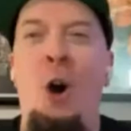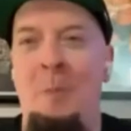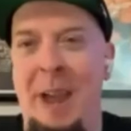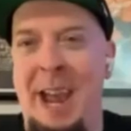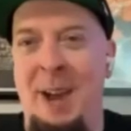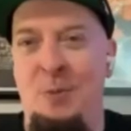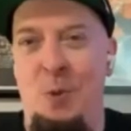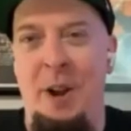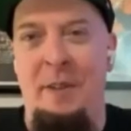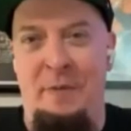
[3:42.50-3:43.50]
Oh man,
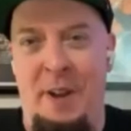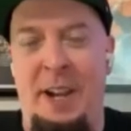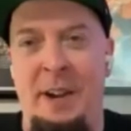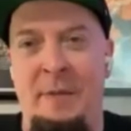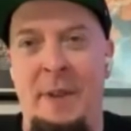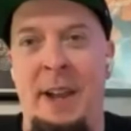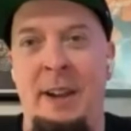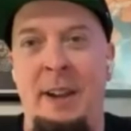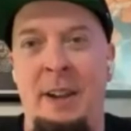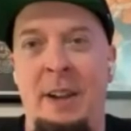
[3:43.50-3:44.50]
what a fucking
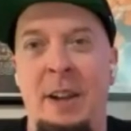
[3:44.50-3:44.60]
event.